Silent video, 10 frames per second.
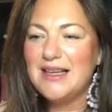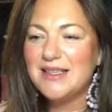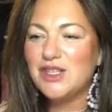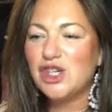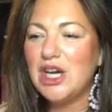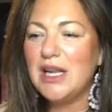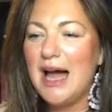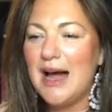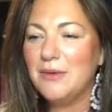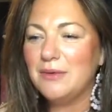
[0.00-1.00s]
Let's
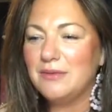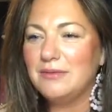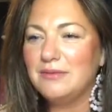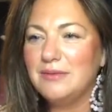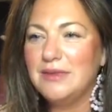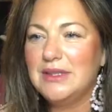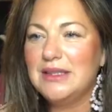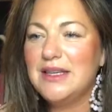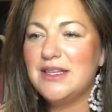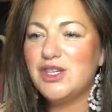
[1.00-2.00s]
chill out.
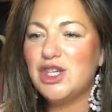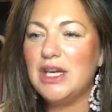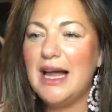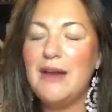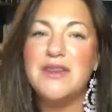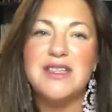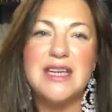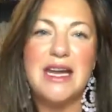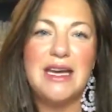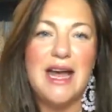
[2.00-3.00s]
Let's chill out the
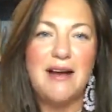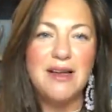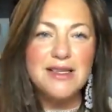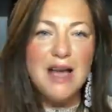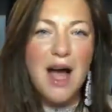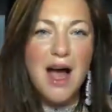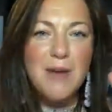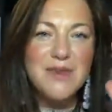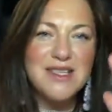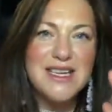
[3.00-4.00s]
city now. Let's
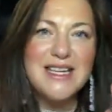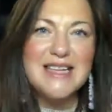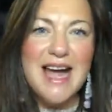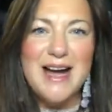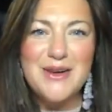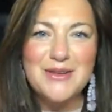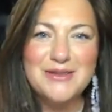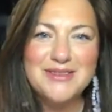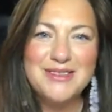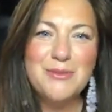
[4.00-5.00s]
calm the city
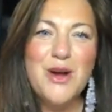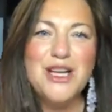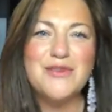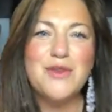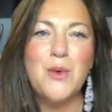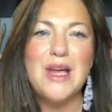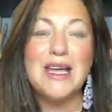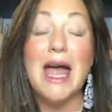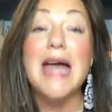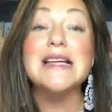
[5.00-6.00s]
down. Word of the
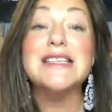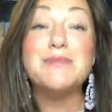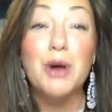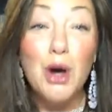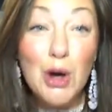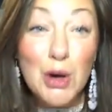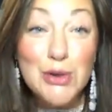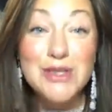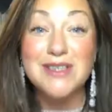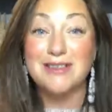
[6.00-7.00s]
week,
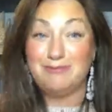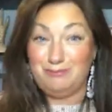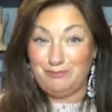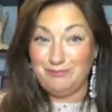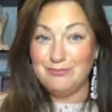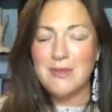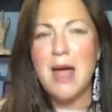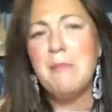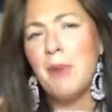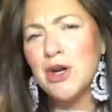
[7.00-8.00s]
exposed.
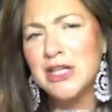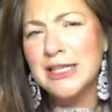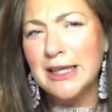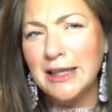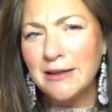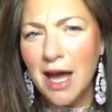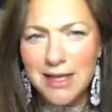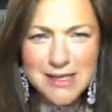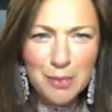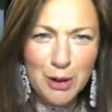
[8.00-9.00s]
Embodiedly
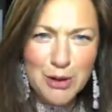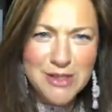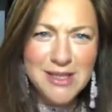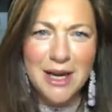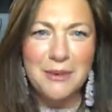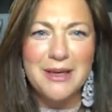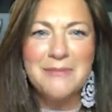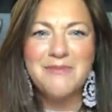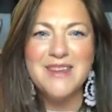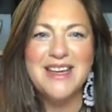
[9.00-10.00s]
exposed, Chloe.